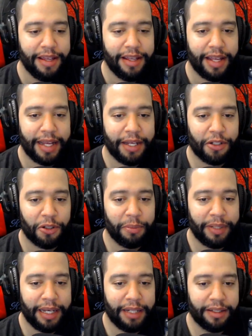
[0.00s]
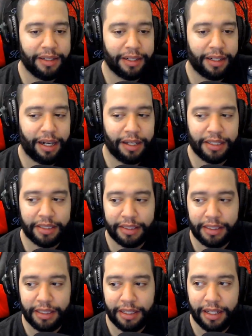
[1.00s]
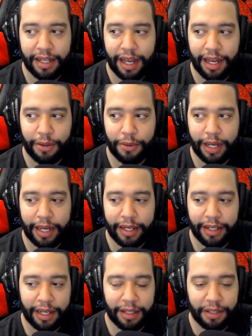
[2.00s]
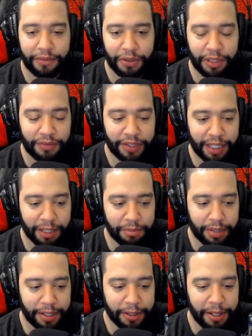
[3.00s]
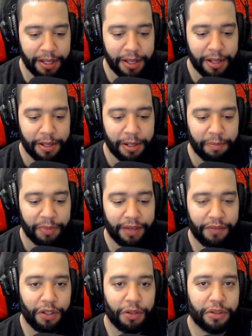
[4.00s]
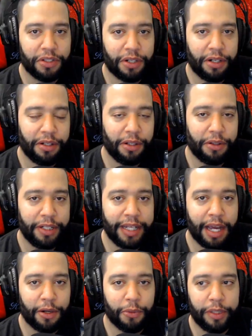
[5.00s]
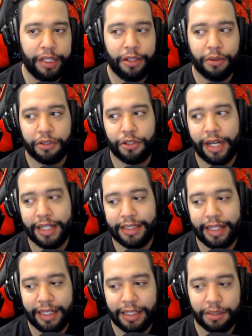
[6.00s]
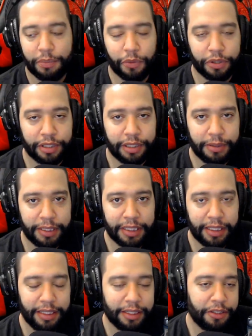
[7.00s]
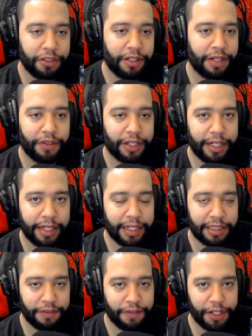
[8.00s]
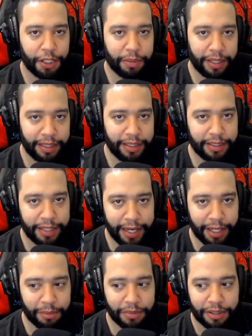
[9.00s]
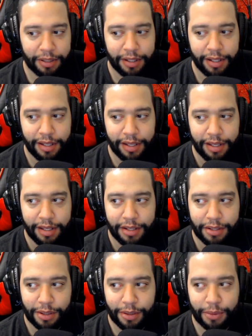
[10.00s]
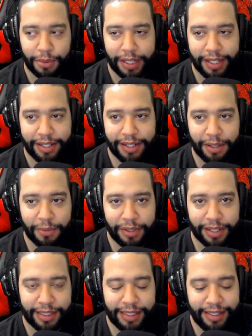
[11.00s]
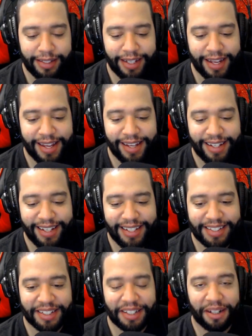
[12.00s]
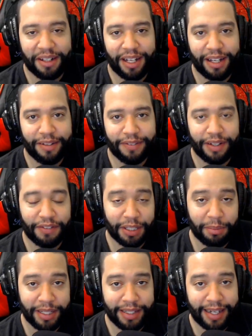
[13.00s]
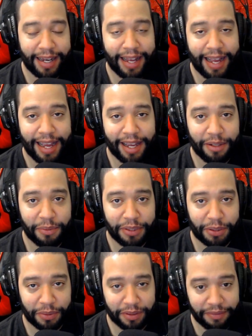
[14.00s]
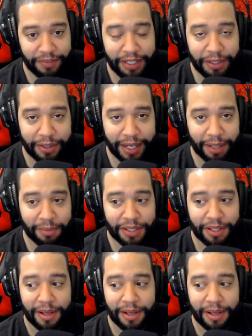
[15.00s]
And he told me, hey, look, honestly, I love you and everything, but if you don't start learning how to read or trying to take this more seriously, then you're never going to get to finish playing these games. So what he did was he took a love of something that I had, which were video games,